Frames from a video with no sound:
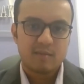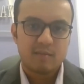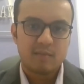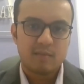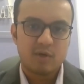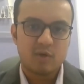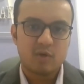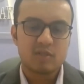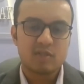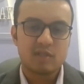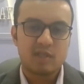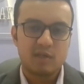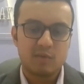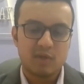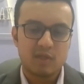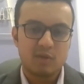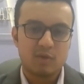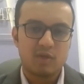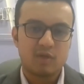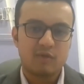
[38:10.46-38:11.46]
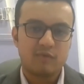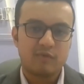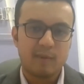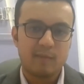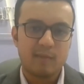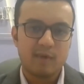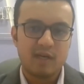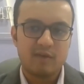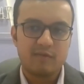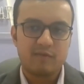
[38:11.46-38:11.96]
Because even though the
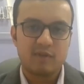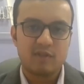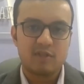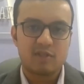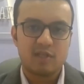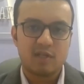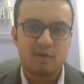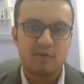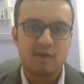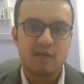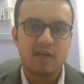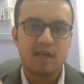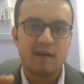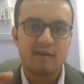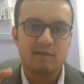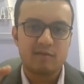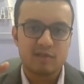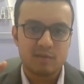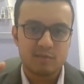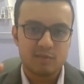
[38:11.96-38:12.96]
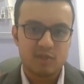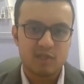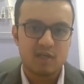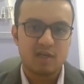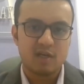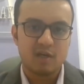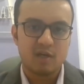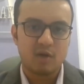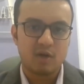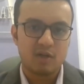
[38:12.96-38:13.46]
family physician will have some
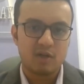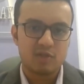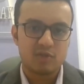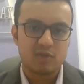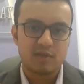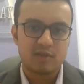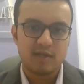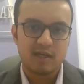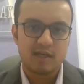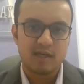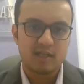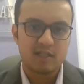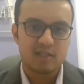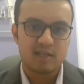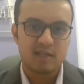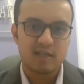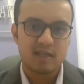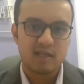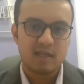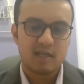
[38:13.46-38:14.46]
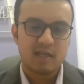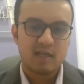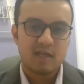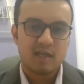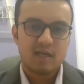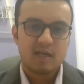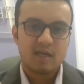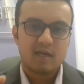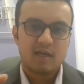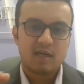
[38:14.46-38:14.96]
general knowledge on dentistry,
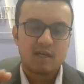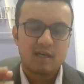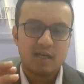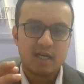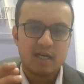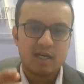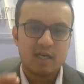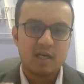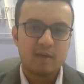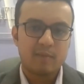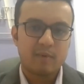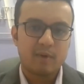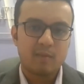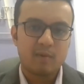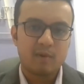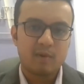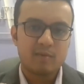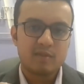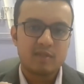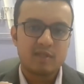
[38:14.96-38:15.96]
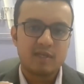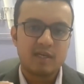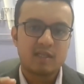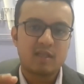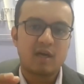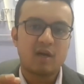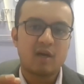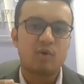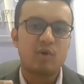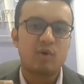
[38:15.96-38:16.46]
dental problems need
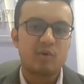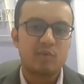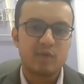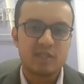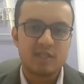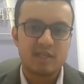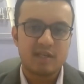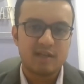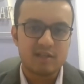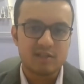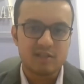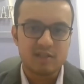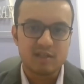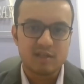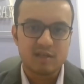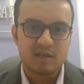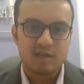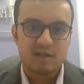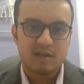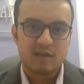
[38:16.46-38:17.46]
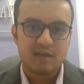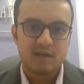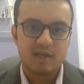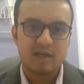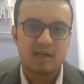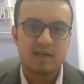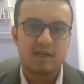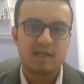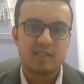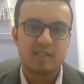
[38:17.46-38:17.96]
thorough investigation. It
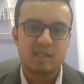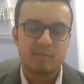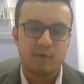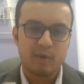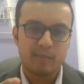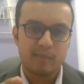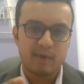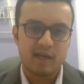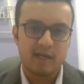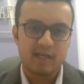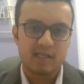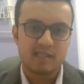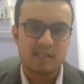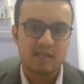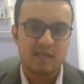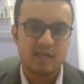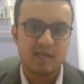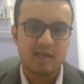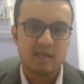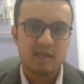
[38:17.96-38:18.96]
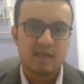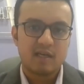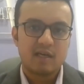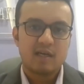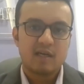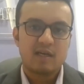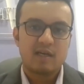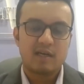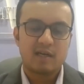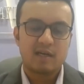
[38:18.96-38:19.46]
needs a proper X-ray,
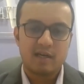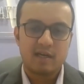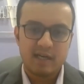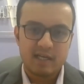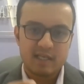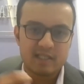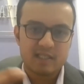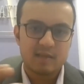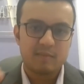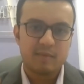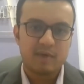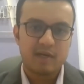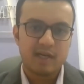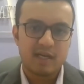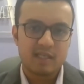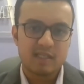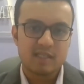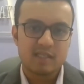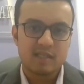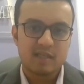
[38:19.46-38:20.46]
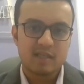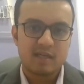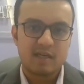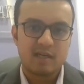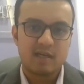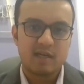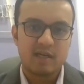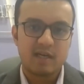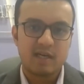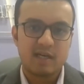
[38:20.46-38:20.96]
it needs some test, it
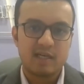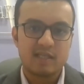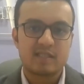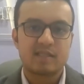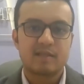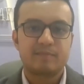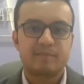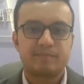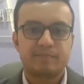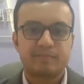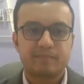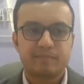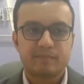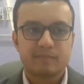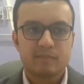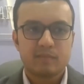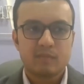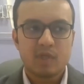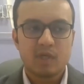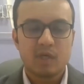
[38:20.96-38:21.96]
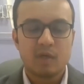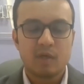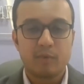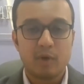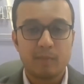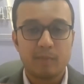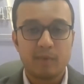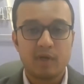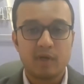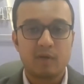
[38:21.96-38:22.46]
needs a
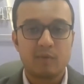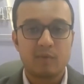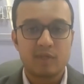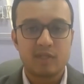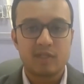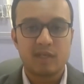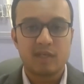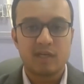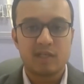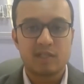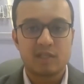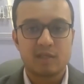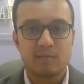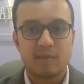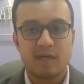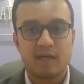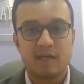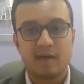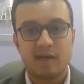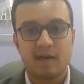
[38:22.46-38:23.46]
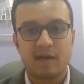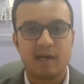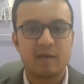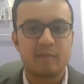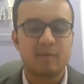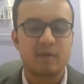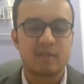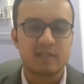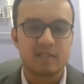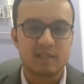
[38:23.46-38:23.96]
proper investigation by a trained
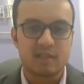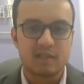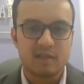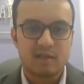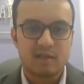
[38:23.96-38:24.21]
person.